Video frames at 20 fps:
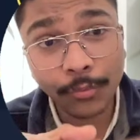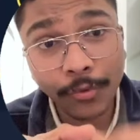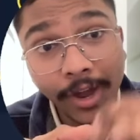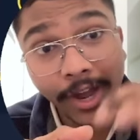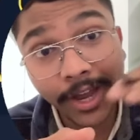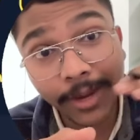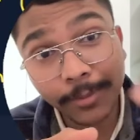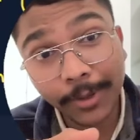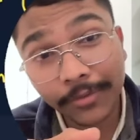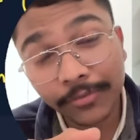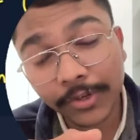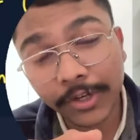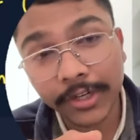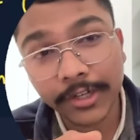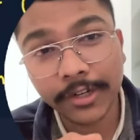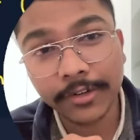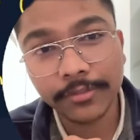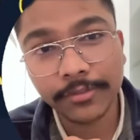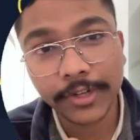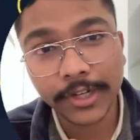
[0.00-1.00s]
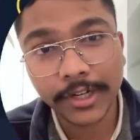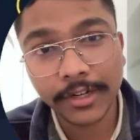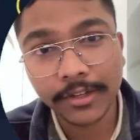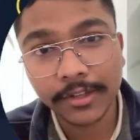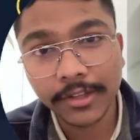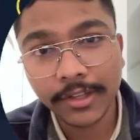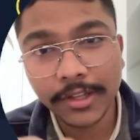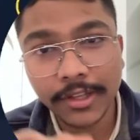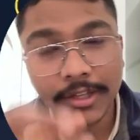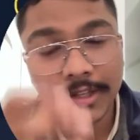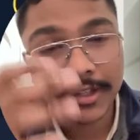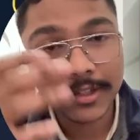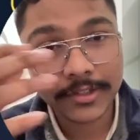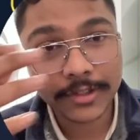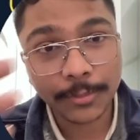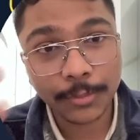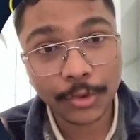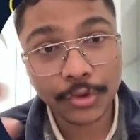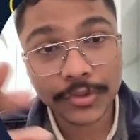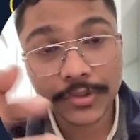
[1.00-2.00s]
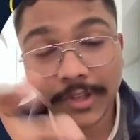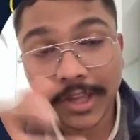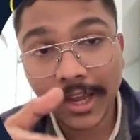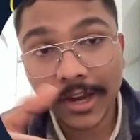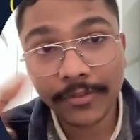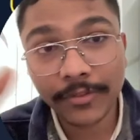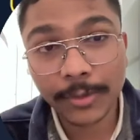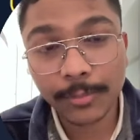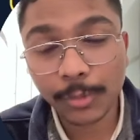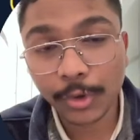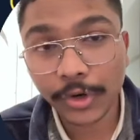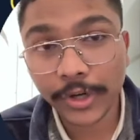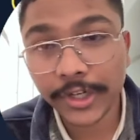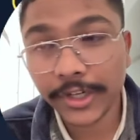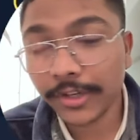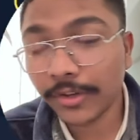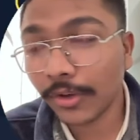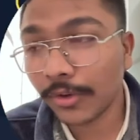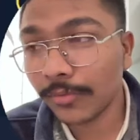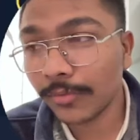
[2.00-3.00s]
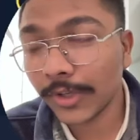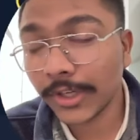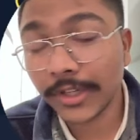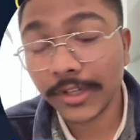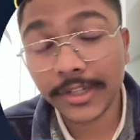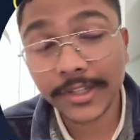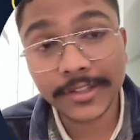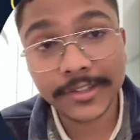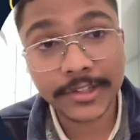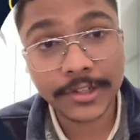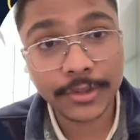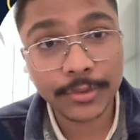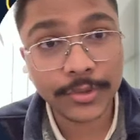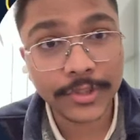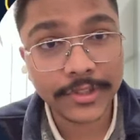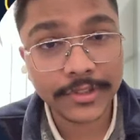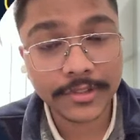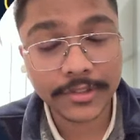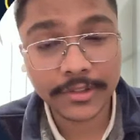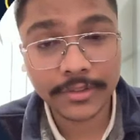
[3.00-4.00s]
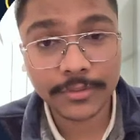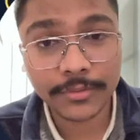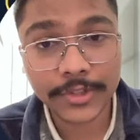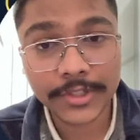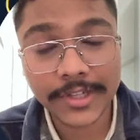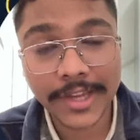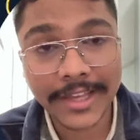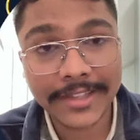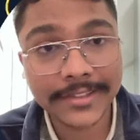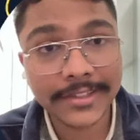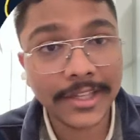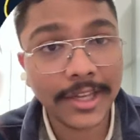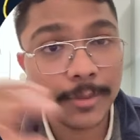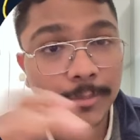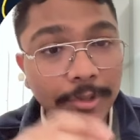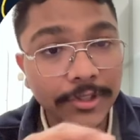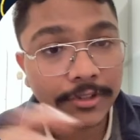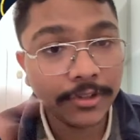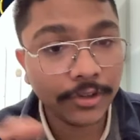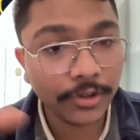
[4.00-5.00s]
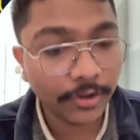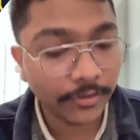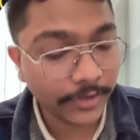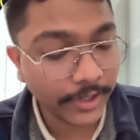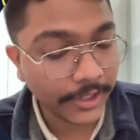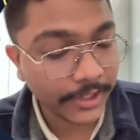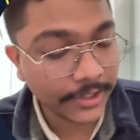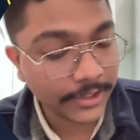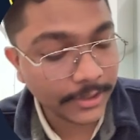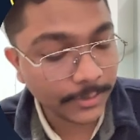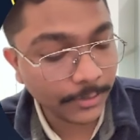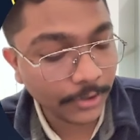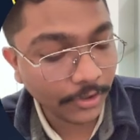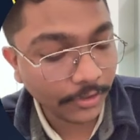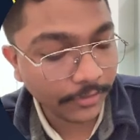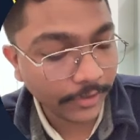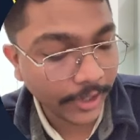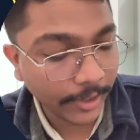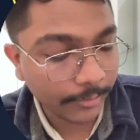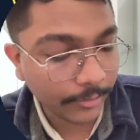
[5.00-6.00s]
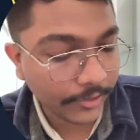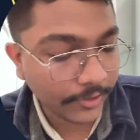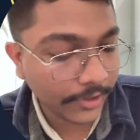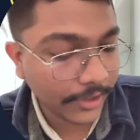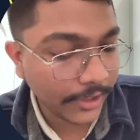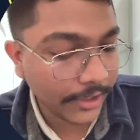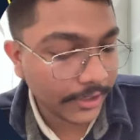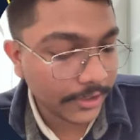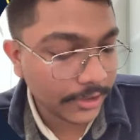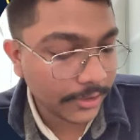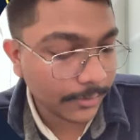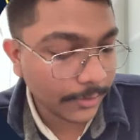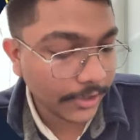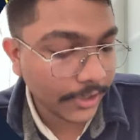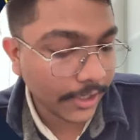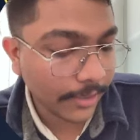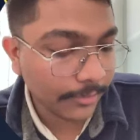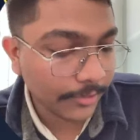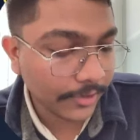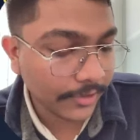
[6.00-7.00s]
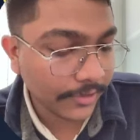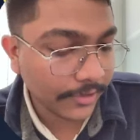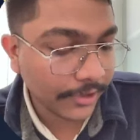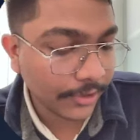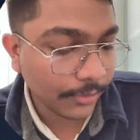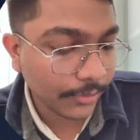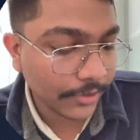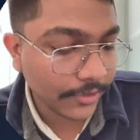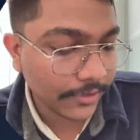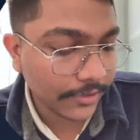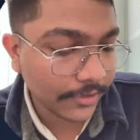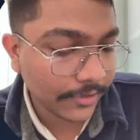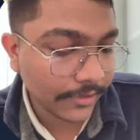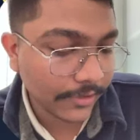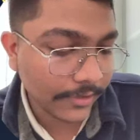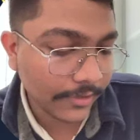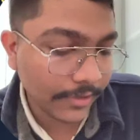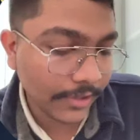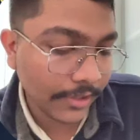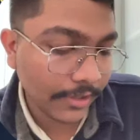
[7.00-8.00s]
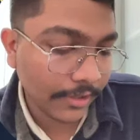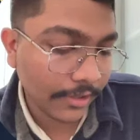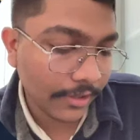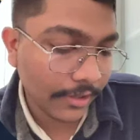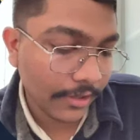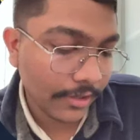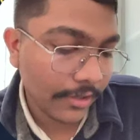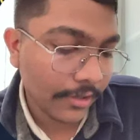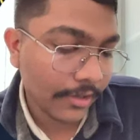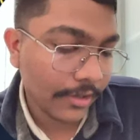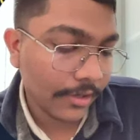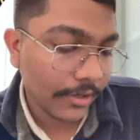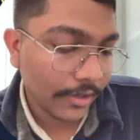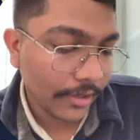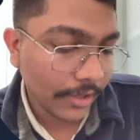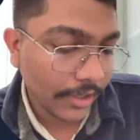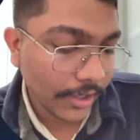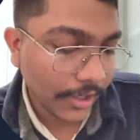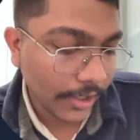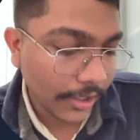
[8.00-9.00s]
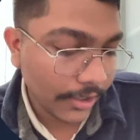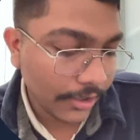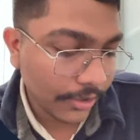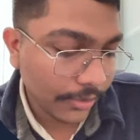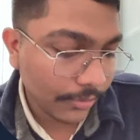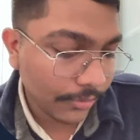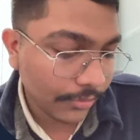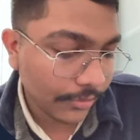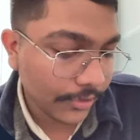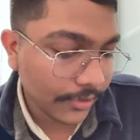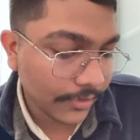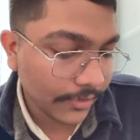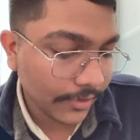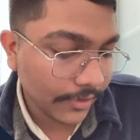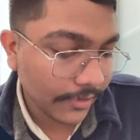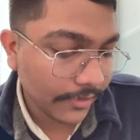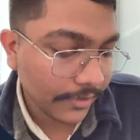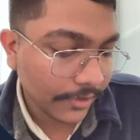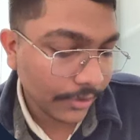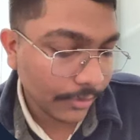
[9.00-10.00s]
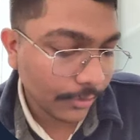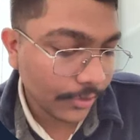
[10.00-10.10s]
Why my front end failed? Suppose I have deployed it on one EC2 instance which has the capacity of 8 GB of RAMs. 8 GB RAMs EC2 instance is there, and due to this EC2